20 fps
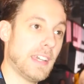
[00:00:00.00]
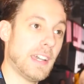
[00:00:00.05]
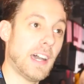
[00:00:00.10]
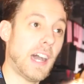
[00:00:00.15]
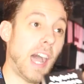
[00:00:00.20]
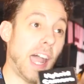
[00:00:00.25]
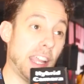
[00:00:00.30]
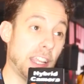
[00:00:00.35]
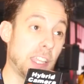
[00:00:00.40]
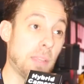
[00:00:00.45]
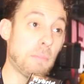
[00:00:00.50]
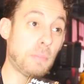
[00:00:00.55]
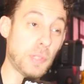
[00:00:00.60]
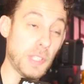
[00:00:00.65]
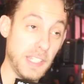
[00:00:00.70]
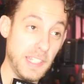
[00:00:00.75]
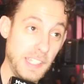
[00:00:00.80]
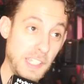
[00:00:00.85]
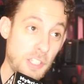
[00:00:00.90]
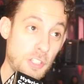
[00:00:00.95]
I
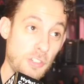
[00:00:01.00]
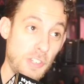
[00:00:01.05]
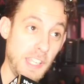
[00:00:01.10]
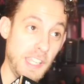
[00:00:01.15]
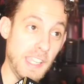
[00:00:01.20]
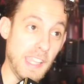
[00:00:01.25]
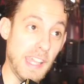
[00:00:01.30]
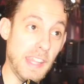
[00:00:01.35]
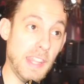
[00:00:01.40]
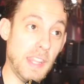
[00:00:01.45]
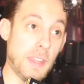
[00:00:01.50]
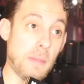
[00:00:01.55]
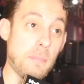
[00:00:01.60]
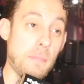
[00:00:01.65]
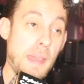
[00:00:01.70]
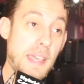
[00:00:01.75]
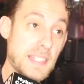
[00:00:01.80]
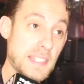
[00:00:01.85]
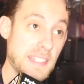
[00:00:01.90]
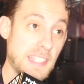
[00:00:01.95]
completely agree, and the
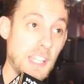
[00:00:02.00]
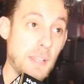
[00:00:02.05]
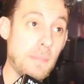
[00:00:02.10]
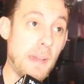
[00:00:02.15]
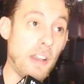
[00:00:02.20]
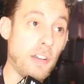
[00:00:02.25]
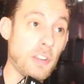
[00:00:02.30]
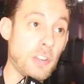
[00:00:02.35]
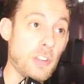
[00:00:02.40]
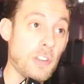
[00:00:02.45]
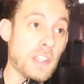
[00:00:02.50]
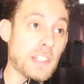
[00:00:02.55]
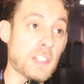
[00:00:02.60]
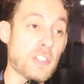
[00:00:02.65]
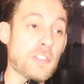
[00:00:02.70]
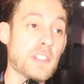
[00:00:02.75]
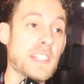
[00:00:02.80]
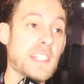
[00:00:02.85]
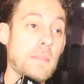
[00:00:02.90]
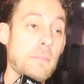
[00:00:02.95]
best thing about her is
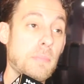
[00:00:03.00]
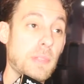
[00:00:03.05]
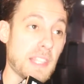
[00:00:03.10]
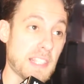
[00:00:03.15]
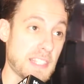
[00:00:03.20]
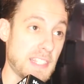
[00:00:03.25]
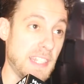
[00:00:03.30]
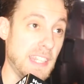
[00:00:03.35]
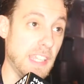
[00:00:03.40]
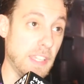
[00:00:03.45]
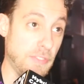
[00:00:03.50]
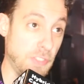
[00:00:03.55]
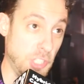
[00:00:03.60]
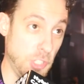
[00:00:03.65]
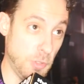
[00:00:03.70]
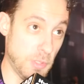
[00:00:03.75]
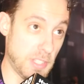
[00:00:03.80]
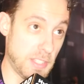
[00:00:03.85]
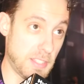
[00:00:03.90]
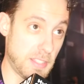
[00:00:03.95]
her simplicity of
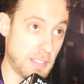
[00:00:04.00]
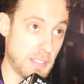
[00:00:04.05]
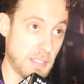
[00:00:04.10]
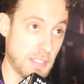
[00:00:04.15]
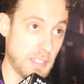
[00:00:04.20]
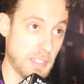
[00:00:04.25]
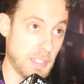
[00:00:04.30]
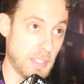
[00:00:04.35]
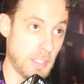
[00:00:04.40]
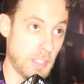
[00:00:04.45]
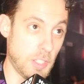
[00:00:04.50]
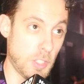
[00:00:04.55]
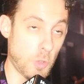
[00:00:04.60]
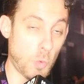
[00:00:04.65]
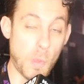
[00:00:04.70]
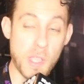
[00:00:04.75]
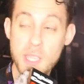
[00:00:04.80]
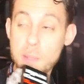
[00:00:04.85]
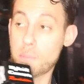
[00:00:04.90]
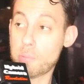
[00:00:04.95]
use.
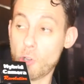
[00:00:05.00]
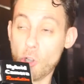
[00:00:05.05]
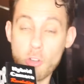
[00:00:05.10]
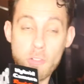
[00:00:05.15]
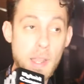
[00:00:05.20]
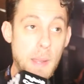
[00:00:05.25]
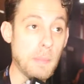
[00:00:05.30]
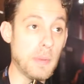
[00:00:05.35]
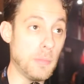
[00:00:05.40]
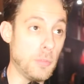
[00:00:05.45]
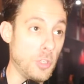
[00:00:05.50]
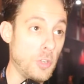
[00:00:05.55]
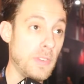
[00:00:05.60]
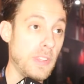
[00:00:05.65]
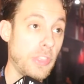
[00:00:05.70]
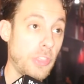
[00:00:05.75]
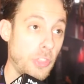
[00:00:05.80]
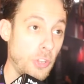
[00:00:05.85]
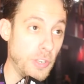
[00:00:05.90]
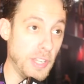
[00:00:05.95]
We can program a move
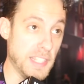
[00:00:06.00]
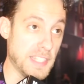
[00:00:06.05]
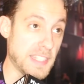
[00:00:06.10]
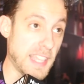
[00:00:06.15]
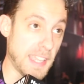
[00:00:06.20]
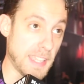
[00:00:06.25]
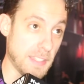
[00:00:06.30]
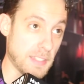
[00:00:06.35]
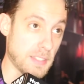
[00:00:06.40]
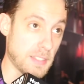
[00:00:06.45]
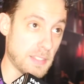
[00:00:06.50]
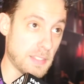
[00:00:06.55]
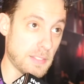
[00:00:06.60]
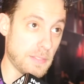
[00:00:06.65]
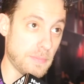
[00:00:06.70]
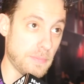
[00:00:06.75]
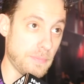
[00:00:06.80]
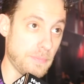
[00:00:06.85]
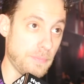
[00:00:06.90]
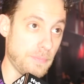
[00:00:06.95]
in thirty seconds.
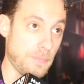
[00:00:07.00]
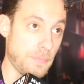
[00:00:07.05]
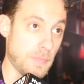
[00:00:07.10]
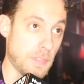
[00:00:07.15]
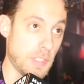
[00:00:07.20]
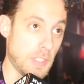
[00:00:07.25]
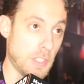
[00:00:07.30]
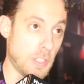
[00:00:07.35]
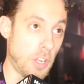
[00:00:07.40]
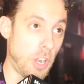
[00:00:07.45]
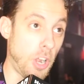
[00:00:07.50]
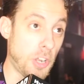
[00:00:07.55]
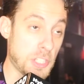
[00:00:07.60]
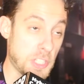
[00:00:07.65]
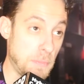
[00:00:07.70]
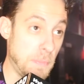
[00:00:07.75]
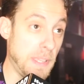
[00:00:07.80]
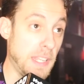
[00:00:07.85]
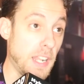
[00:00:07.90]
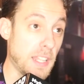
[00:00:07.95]
Our
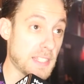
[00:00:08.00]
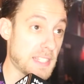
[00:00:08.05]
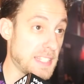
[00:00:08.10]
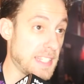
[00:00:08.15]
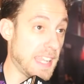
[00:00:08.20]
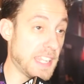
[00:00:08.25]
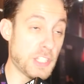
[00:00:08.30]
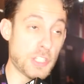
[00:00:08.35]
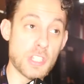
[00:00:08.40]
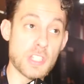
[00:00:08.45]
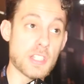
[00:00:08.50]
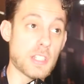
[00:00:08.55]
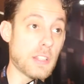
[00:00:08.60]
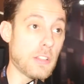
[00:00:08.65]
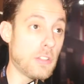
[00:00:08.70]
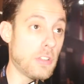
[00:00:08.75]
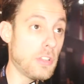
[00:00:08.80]
speed on set just